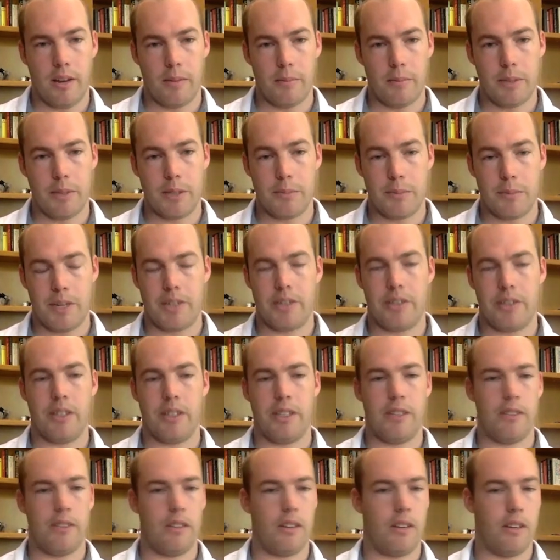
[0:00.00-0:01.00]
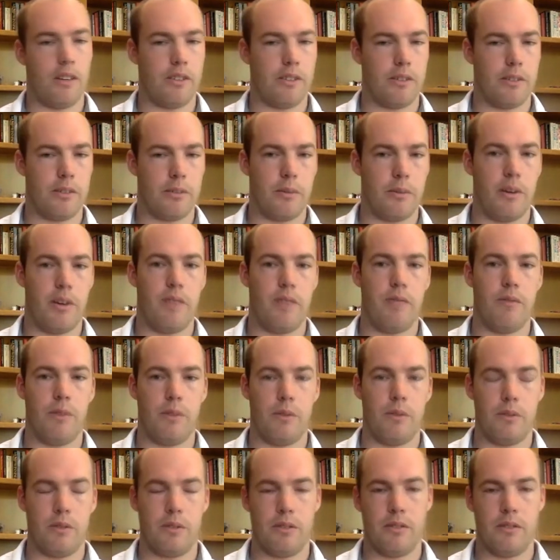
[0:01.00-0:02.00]
especially the larger
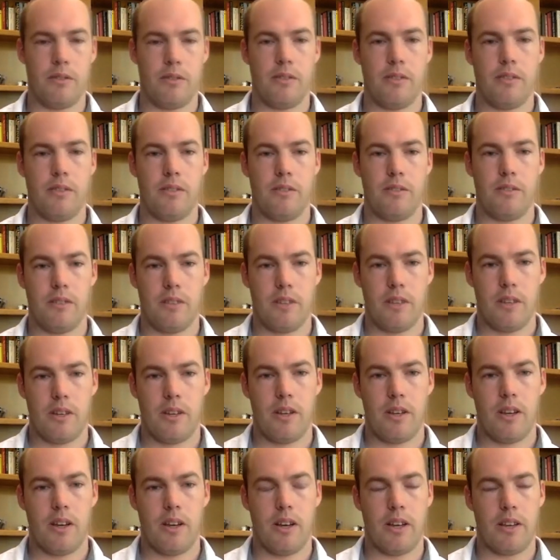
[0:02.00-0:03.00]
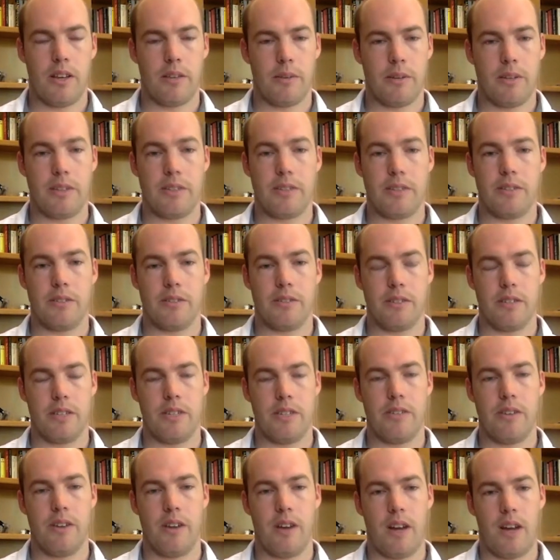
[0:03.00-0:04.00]
12-volt thrusters. They
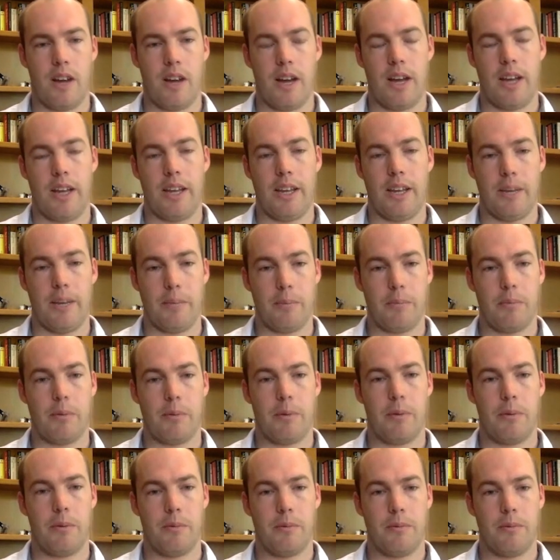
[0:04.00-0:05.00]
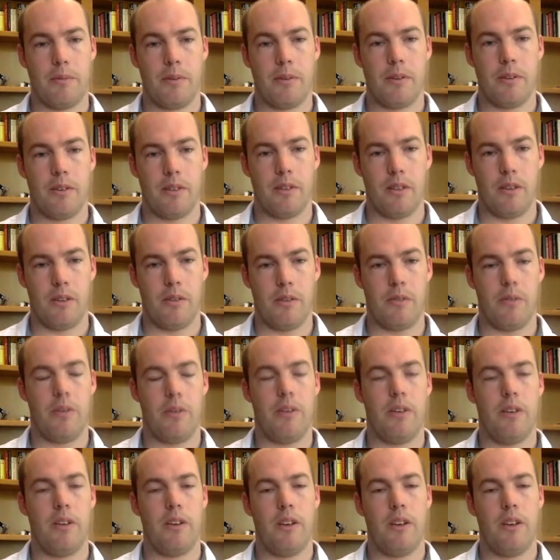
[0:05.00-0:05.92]
draw a high amp load.